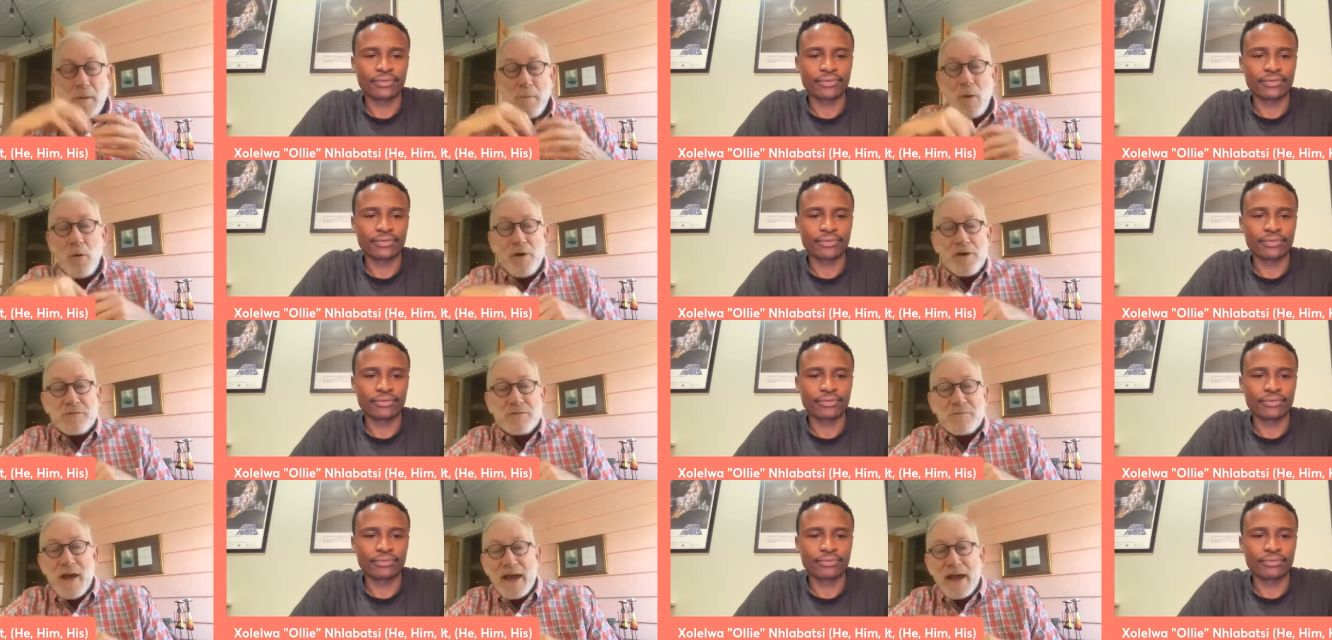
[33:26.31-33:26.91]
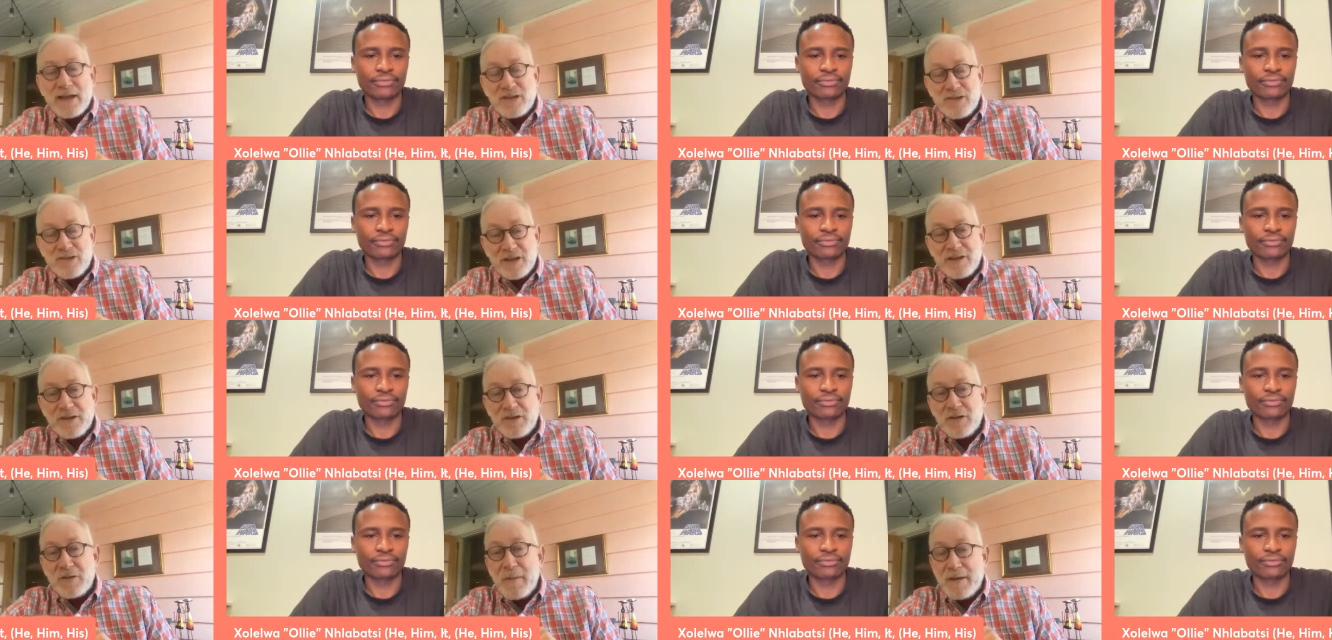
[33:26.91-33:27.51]
Speaker 1: Or is my
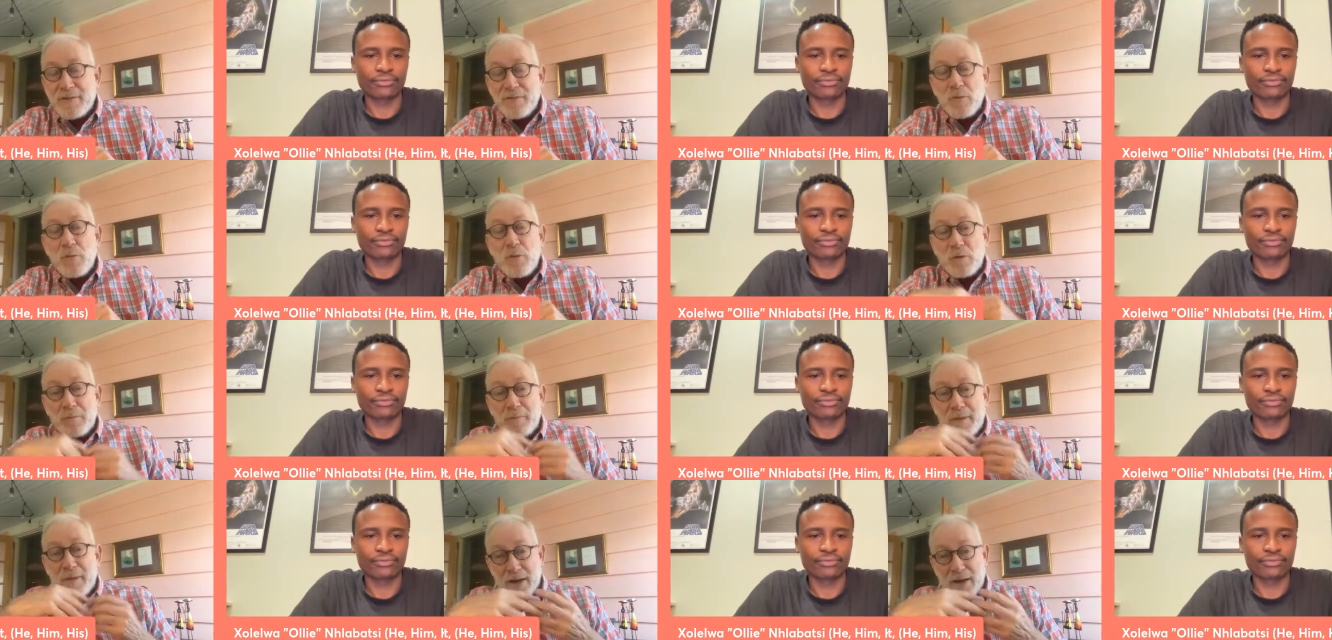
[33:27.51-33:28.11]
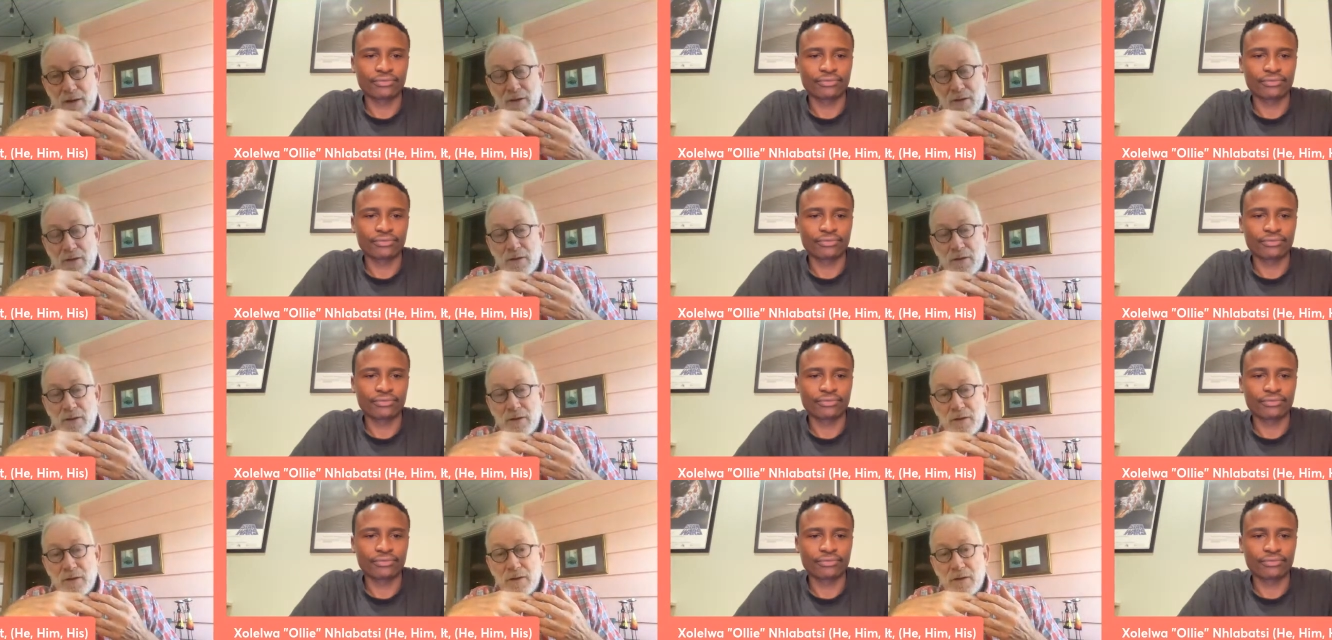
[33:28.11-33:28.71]
agenda to make the world better
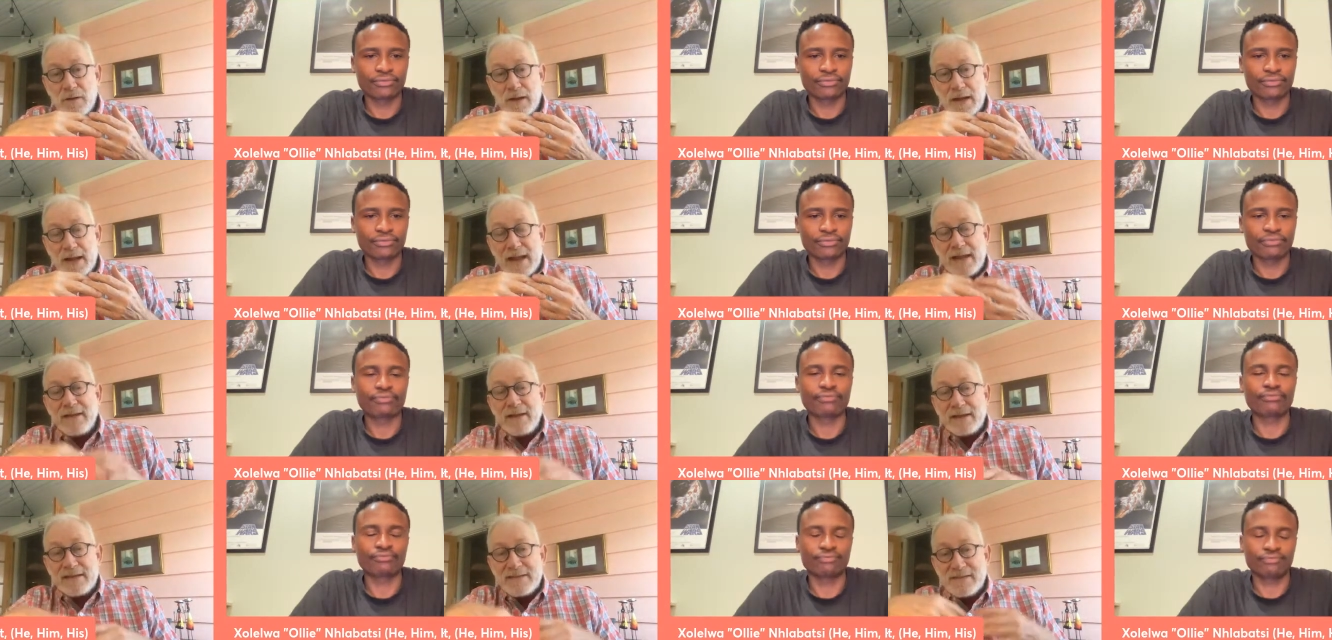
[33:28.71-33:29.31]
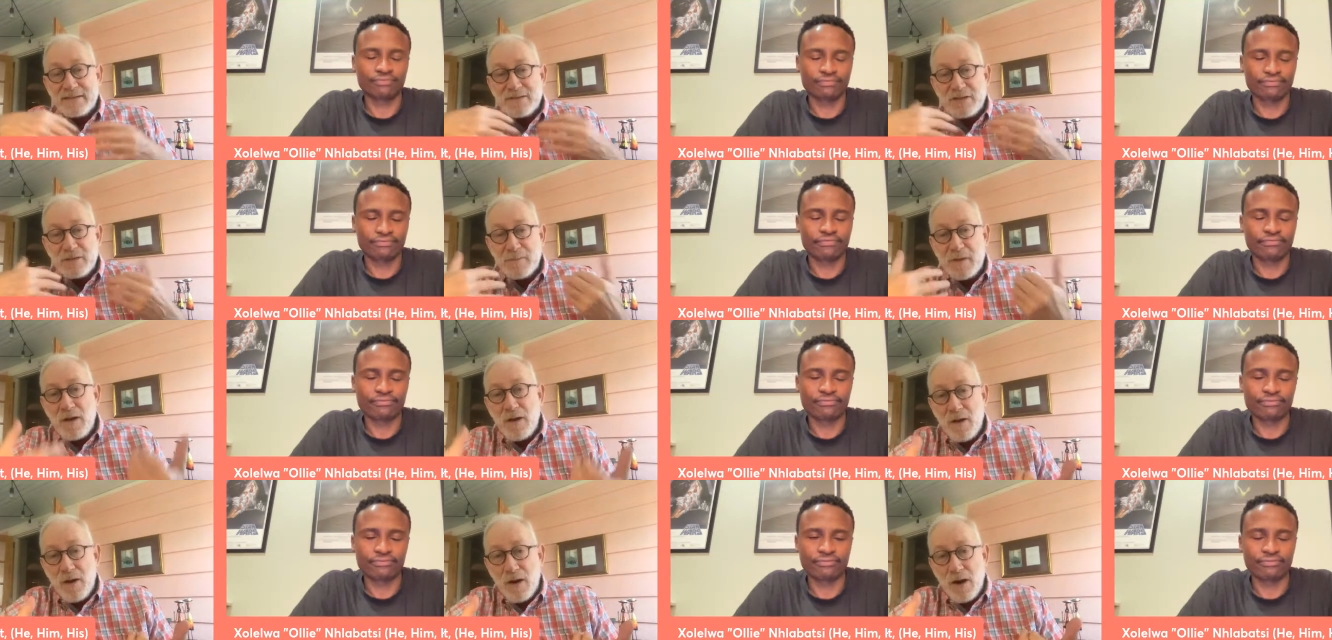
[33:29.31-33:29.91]
and to mm. listen to
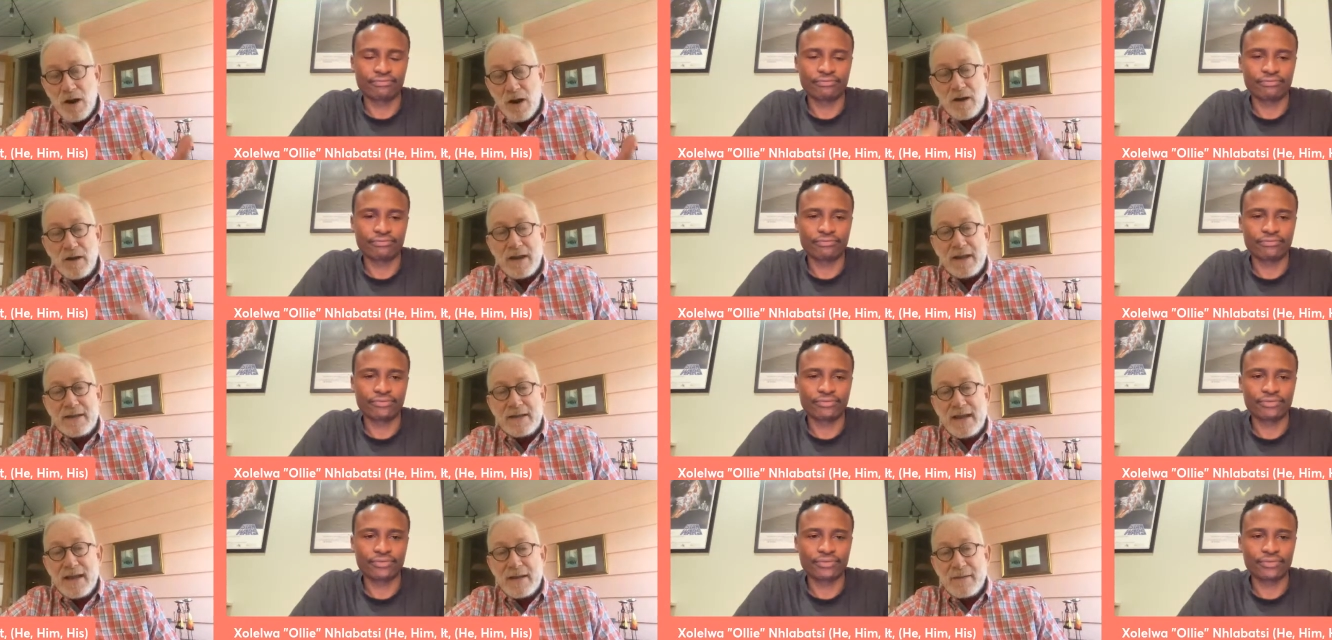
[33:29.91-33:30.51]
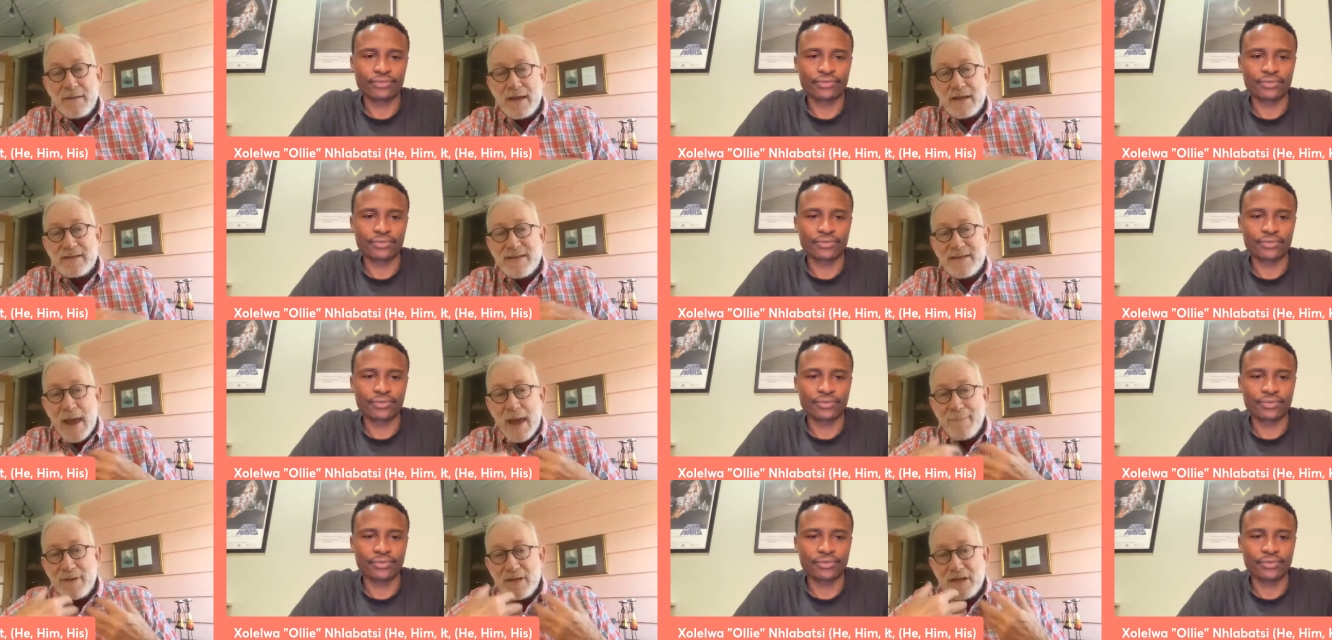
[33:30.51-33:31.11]
my heart and, and, and
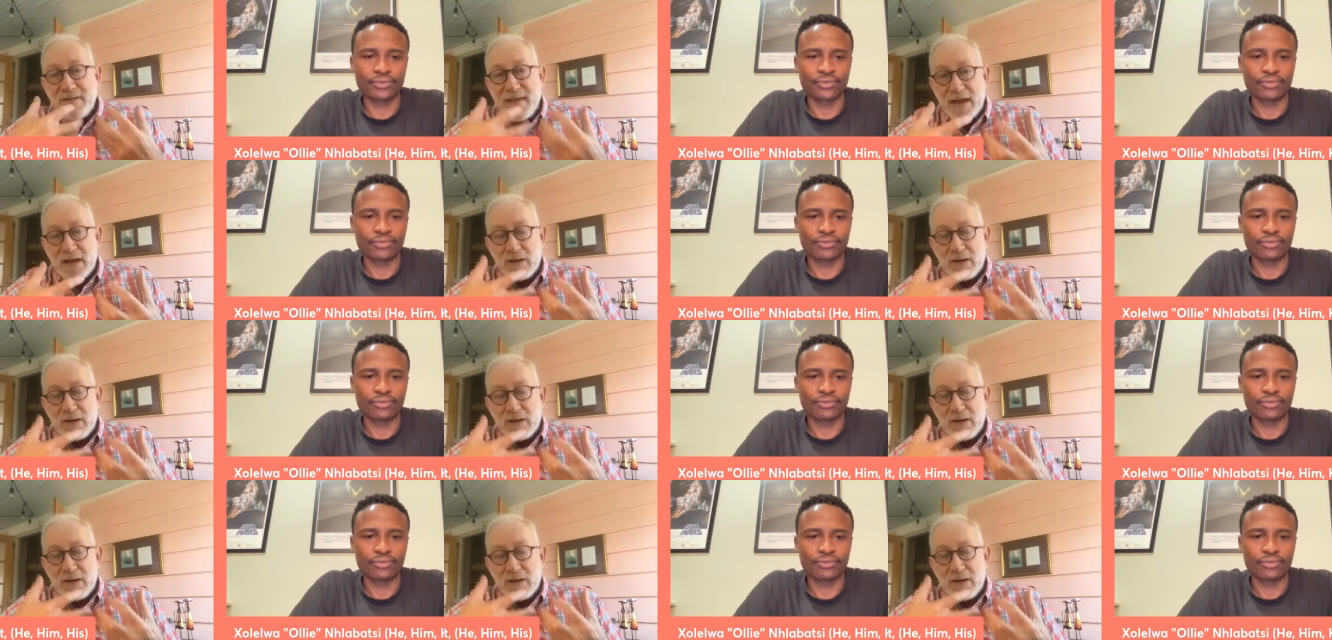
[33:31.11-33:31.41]
tap into that